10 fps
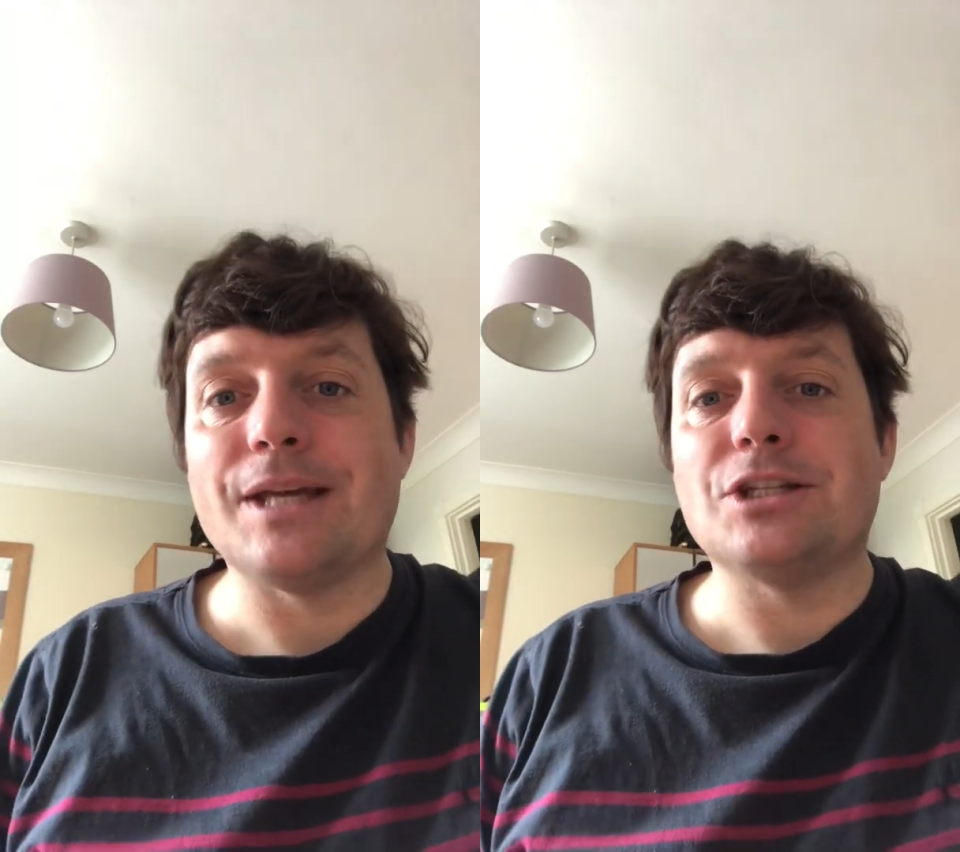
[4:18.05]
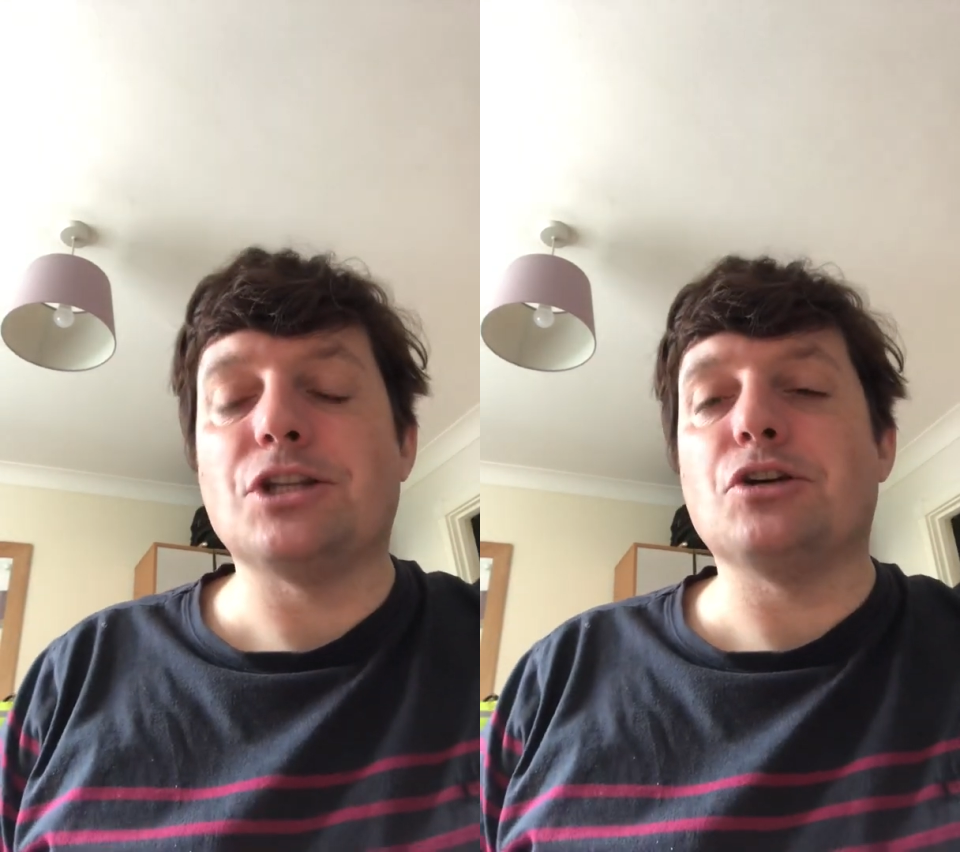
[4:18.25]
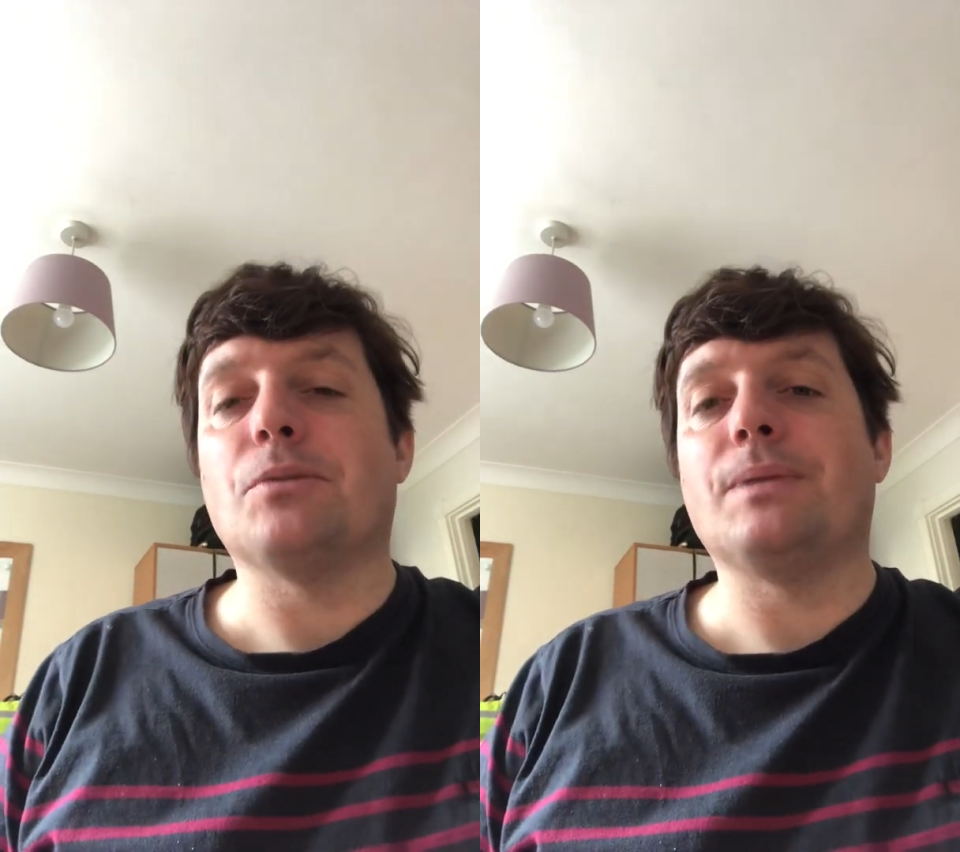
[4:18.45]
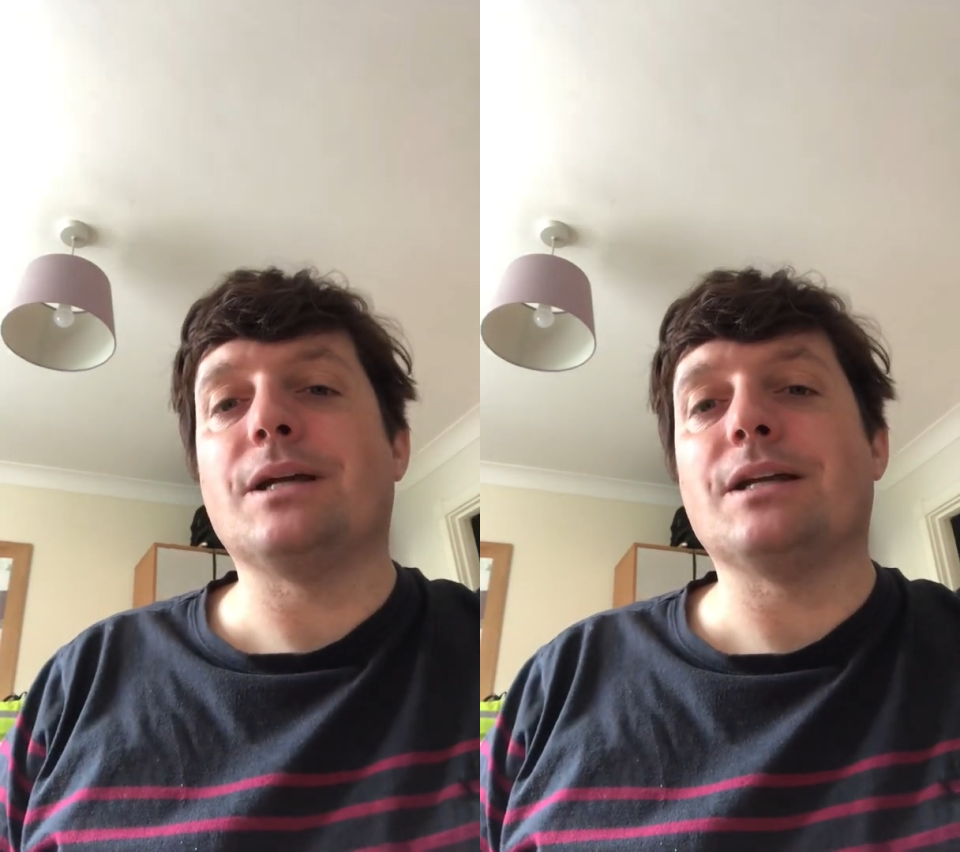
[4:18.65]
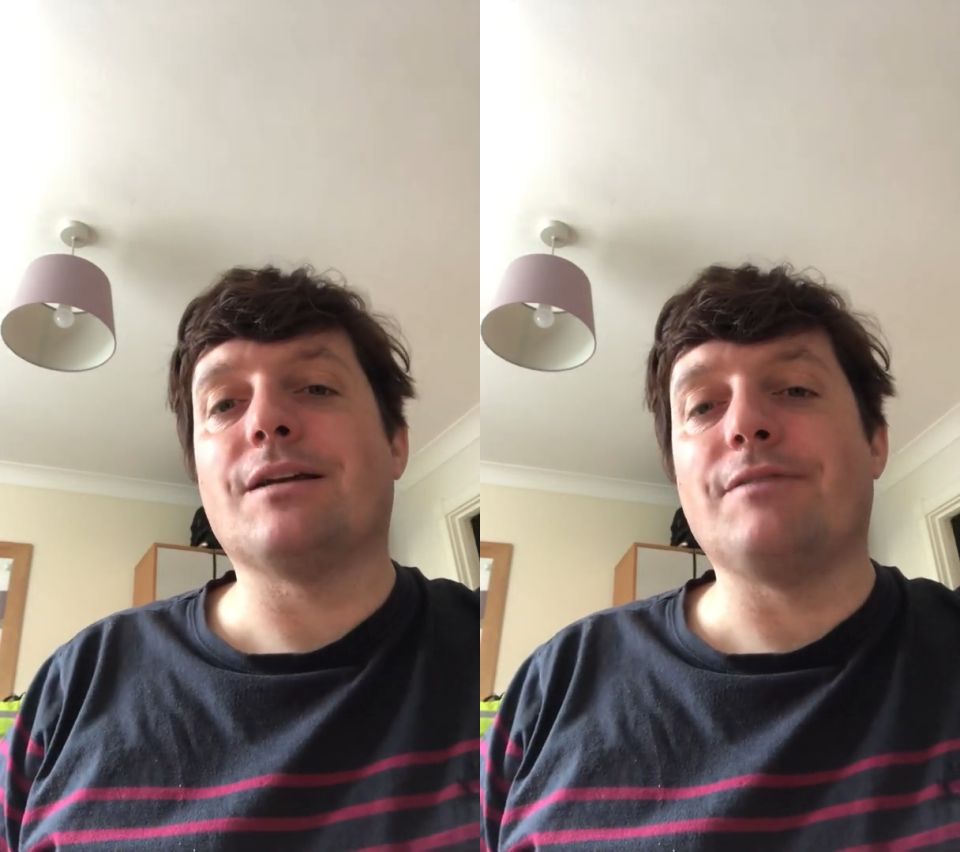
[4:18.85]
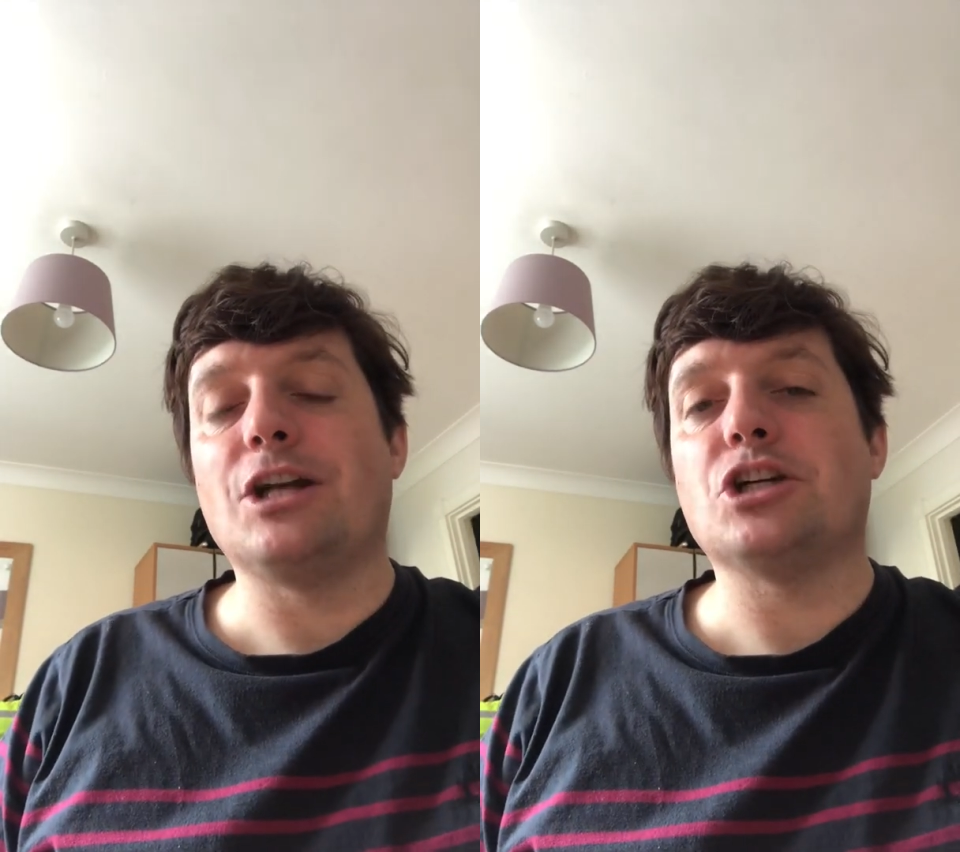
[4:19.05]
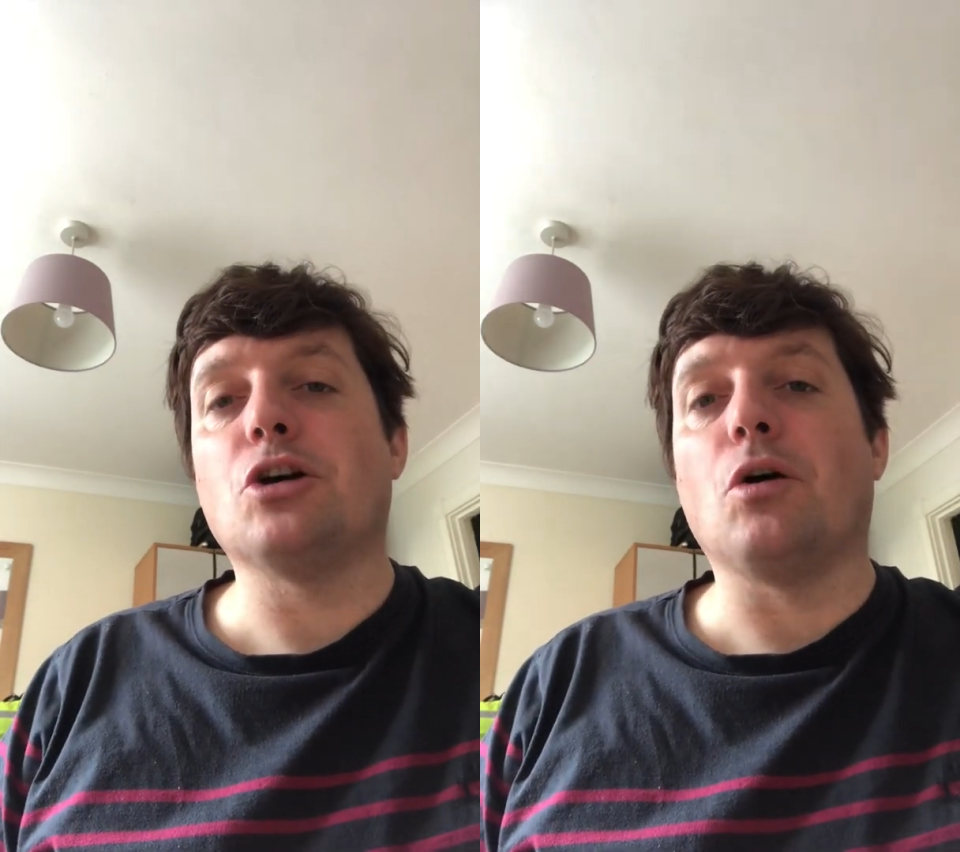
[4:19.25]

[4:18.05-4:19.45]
to the European Convention